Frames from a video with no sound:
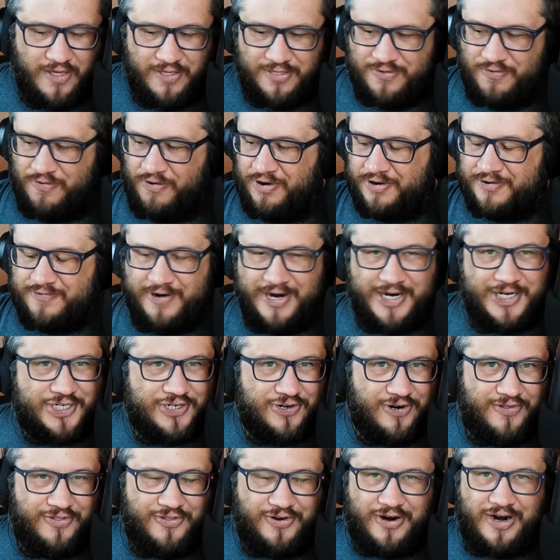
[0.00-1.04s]
throw a
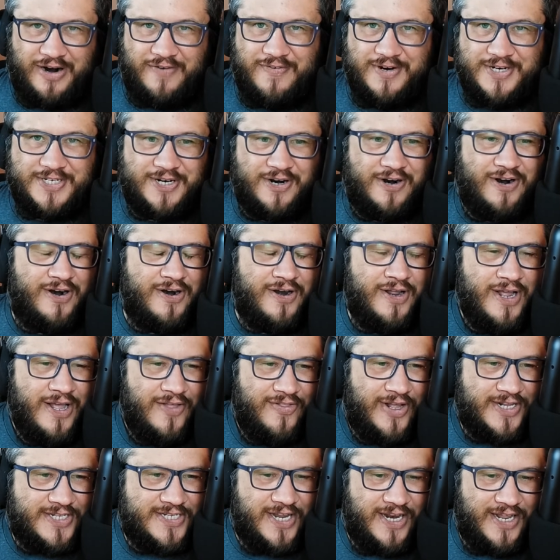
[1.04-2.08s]
creature in there every turn
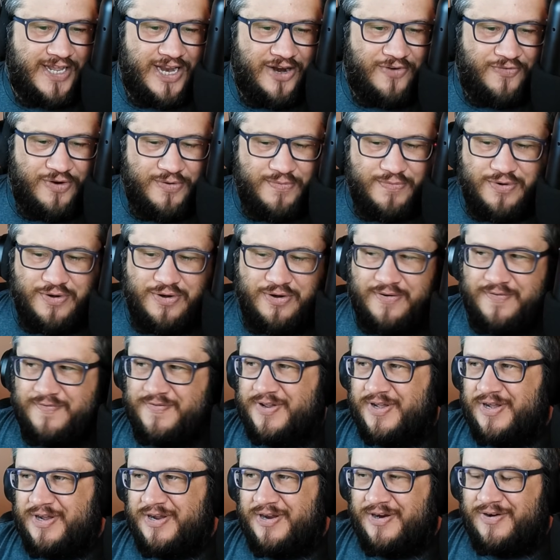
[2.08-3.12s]
that's going to get removed,
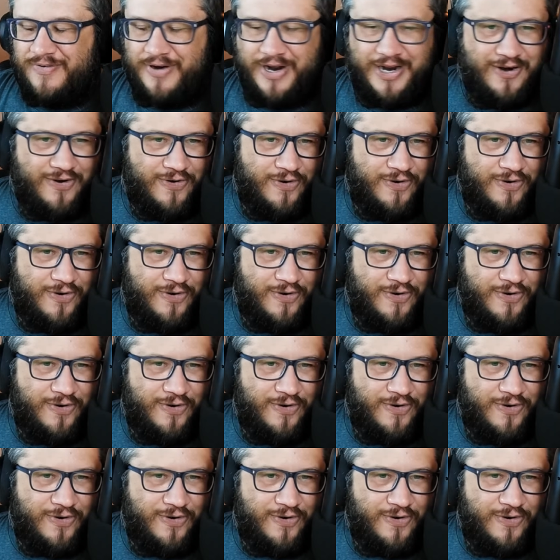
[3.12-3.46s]
right?